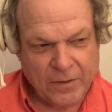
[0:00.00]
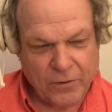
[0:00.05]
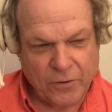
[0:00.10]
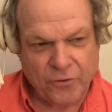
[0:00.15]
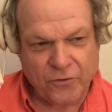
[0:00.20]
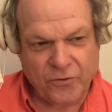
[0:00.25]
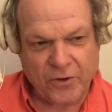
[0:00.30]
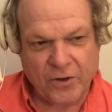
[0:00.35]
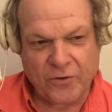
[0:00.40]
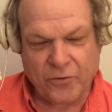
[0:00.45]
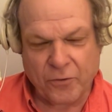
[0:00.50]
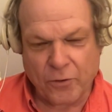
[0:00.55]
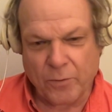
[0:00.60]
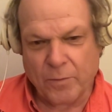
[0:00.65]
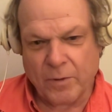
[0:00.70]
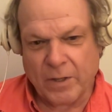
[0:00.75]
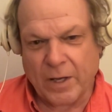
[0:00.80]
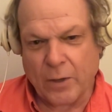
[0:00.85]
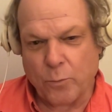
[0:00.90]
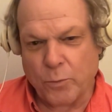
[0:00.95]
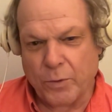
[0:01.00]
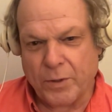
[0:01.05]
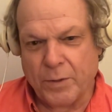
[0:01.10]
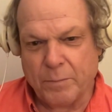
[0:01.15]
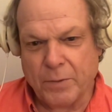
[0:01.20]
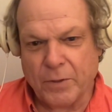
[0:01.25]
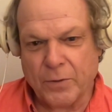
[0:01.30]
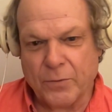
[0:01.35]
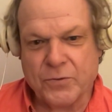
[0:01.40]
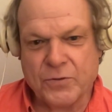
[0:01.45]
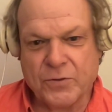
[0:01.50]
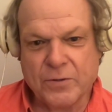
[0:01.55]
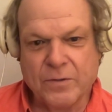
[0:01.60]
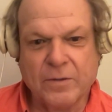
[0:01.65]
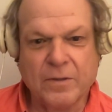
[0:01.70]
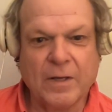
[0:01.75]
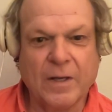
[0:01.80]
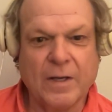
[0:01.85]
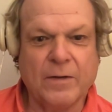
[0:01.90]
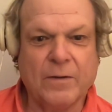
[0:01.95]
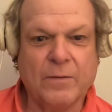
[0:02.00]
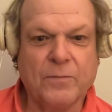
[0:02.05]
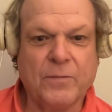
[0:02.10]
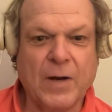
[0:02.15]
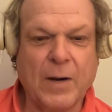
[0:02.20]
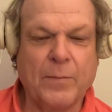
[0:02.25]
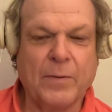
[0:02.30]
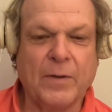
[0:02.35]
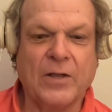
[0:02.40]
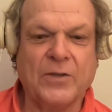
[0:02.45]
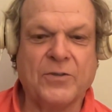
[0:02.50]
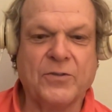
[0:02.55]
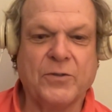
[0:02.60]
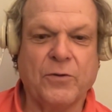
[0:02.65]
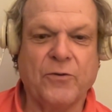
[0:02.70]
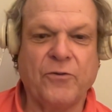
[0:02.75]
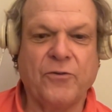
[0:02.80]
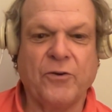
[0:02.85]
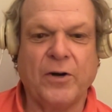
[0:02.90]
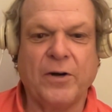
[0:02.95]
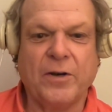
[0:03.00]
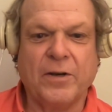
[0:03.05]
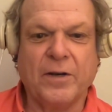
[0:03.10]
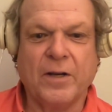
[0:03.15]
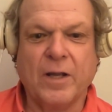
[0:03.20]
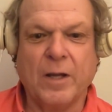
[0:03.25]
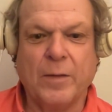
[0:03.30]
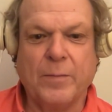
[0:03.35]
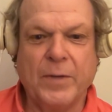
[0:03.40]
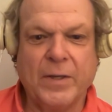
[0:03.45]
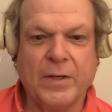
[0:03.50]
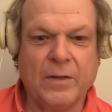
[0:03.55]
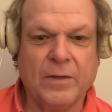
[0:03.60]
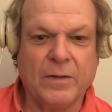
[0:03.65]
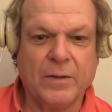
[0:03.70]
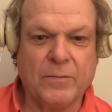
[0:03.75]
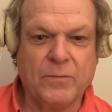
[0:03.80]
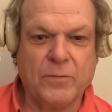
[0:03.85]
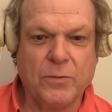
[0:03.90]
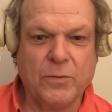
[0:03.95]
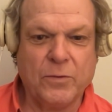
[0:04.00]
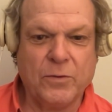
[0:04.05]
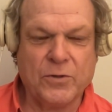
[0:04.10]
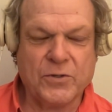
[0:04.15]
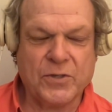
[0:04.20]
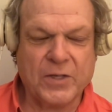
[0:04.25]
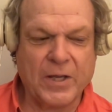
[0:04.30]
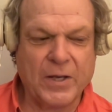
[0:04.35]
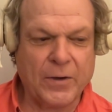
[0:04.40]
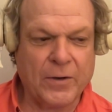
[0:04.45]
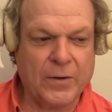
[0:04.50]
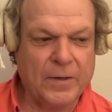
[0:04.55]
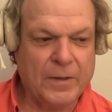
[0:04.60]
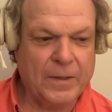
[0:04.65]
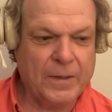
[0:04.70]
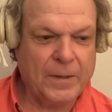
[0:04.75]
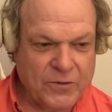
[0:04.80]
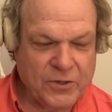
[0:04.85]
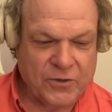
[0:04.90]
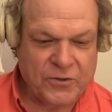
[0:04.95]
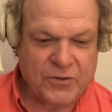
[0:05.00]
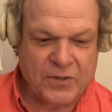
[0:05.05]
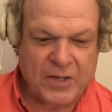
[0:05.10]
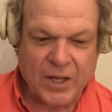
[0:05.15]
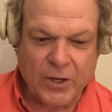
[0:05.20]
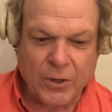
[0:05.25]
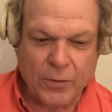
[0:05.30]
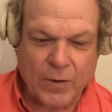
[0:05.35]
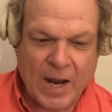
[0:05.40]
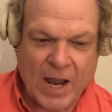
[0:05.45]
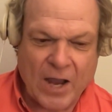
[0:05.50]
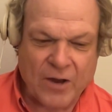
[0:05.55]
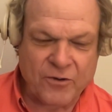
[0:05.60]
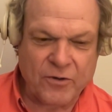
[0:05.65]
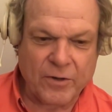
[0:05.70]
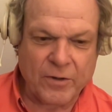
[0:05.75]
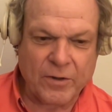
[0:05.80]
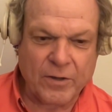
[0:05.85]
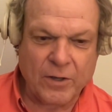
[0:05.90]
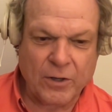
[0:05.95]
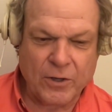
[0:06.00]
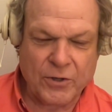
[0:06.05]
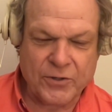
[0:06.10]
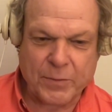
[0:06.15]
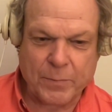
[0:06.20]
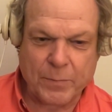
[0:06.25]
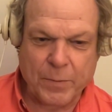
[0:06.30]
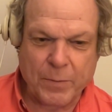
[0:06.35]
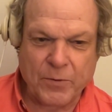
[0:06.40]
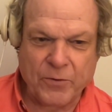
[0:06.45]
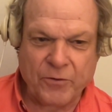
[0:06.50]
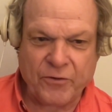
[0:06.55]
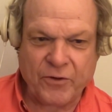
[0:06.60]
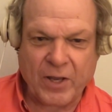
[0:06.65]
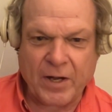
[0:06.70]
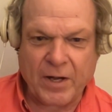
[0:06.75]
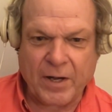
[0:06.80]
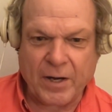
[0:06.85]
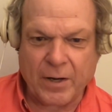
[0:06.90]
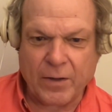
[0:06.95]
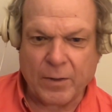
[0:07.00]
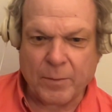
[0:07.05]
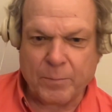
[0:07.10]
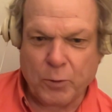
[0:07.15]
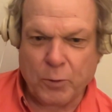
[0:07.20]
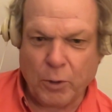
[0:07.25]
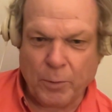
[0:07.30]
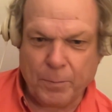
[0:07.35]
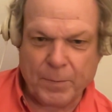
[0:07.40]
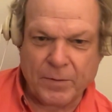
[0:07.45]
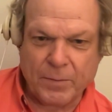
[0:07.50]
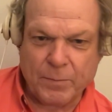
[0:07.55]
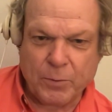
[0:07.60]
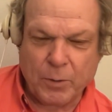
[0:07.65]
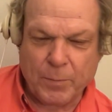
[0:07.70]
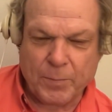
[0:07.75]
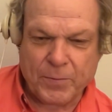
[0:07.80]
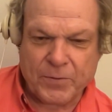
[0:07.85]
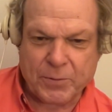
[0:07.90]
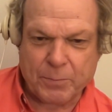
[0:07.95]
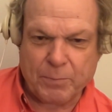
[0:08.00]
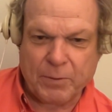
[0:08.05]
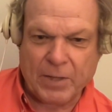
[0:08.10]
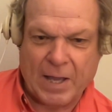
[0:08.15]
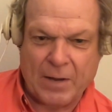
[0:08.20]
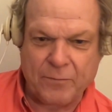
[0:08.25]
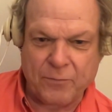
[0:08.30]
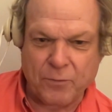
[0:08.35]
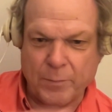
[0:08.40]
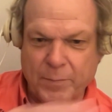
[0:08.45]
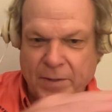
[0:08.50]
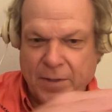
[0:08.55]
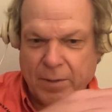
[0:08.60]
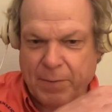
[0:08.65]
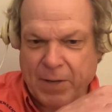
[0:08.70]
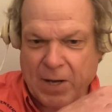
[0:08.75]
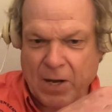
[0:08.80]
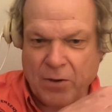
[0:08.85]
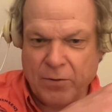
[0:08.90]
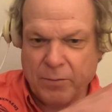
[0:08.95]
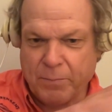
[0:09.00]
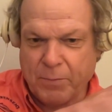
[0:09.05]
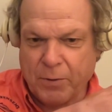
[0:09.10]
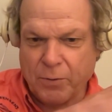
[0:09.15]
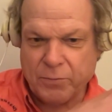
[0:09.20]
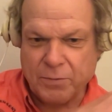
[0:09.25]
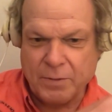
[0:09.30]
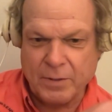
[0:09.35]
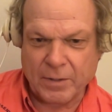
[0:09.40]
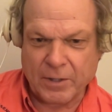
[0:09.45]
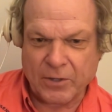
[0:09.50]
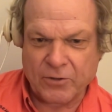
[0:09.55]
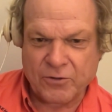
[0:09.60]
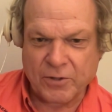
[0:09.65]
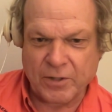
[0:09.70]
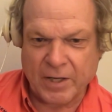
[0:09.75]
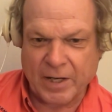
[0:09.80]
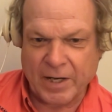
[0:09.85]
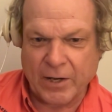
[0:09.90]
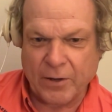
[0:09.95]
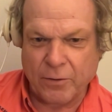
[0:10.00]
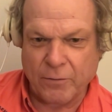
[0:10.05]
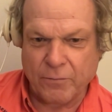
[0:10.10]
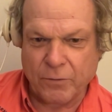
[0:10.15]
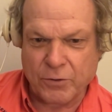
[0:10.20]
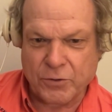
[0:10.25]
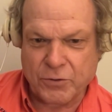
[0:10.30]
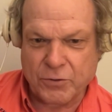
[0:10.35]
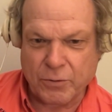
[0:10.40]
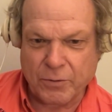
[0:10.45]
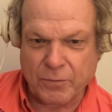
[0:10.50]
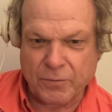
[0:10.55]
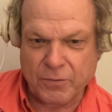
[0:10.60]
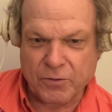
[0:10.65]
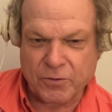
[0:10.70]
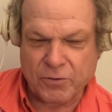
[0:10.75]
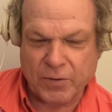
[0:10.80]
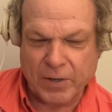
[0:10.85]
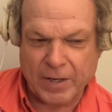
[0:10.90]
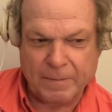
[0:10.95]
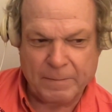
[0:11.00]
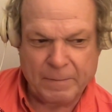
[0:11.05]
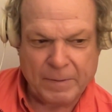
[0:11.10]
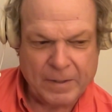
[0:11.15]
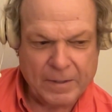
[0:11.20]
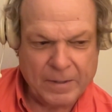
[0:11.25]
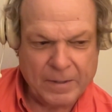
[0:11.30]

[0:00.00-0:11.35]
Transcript: in those days, there were a lot of wooden boats, and fiberglass only started to come in a few years later. Just the interaction of the hulls. I remember standing out on the pulpit. Pulpit's a platform in the bow of the boat that lets you get out over a tuna fish, right?